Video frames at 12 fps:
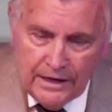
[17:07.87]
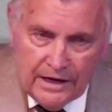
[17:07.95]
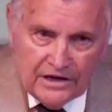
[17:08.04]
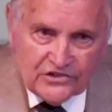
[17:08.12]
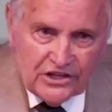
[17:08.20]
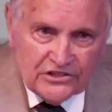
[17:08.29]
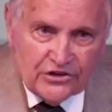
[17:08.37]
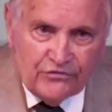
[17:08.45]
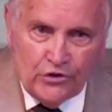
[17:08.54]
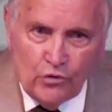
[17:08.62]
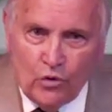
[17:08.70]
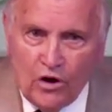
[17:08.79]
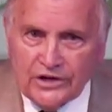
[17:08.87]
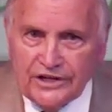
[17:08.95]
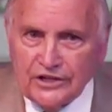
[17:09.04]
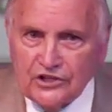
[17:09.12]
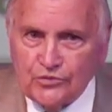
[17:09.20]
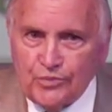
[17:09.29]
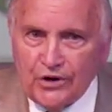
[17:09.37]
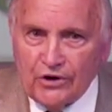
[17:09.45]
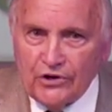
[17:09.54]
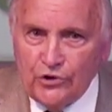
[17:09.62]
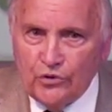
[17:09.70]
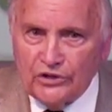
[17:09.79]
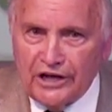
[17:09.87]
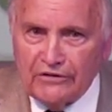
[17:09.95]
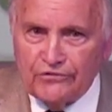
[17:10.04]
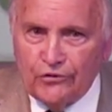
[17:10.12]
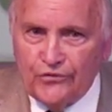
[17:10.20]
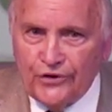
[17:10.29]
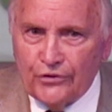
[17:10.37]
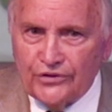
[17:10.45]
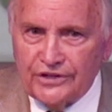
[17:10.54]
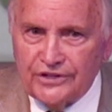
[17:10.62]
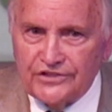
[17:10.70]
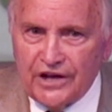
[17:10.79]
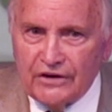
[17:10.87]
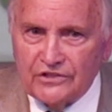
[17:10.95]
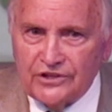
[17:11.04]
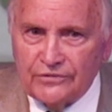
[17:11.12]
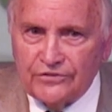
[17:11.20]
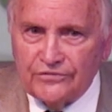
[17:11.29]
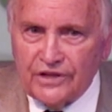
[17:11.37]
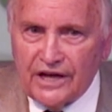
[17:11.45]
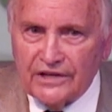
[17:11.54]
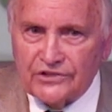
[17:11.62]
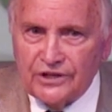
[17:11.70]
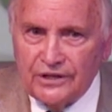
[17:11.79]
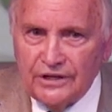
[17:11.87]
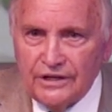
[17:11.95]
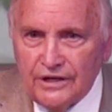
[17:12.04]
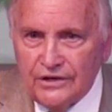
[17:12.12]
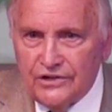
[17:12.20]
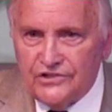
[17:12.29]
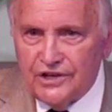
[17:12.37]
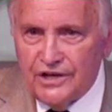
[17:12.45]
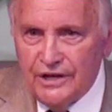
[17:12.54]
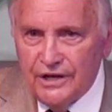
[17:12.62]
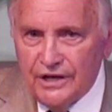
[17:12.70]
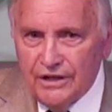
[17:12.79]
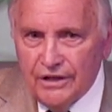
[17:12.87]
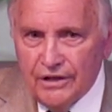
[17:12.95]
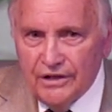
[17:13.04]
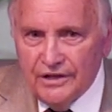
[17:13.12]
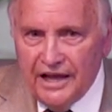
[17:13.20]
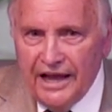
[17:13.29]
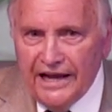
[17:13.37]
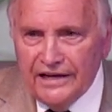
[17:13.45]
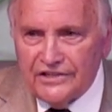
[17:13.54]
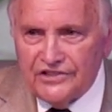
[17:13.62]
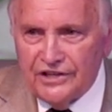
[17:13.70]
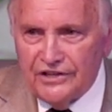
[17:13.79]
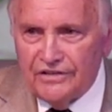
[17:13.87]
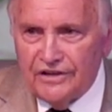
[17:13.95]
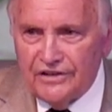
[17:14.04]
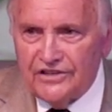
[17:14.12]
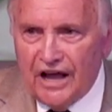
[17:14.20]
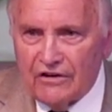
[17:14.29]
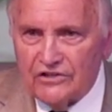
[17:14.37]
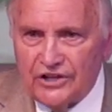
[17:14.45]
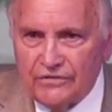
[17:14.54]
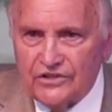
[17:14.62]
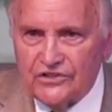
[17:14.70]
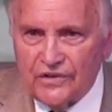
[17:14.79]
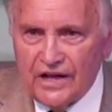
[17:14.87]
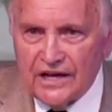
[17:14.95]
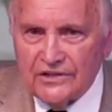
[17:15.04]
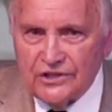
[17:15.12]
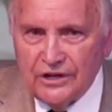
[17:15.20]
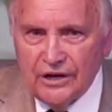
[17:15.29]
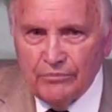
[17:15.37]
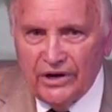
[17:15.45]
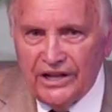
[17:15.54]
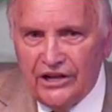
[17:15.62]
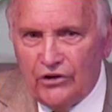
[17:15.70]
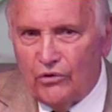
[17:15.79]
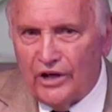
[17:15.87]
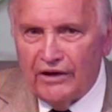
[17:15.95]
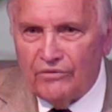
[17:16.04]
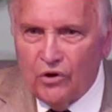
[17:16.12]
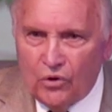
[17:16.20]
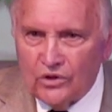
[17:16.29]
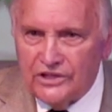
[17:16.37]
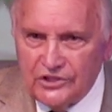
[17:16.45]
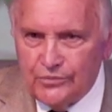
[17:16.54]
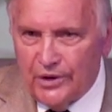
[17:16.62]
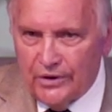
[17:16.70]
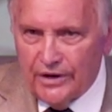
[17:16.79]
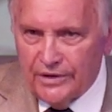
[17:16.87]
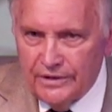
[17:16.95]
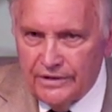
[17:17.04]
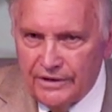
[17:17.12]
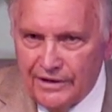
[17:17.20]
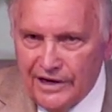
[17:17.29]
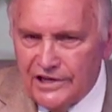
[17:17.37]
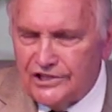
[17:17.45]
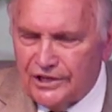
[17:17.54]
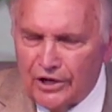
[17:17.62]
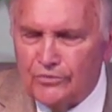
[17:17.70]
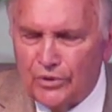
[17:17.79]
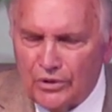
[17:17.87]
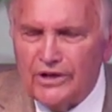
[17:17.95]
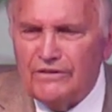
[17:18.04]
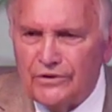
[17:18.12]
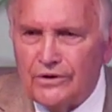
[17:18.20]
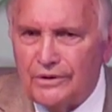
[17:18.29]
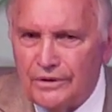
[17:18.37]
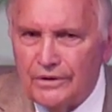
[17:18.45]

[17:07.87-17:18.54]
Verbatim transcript: It says, If you walk in the Spirit, you will not fulfill the desires of the flesh. You see, Cain is into the desires of his flesh, but he don't have a Holy Spirit. He's an unbeliever.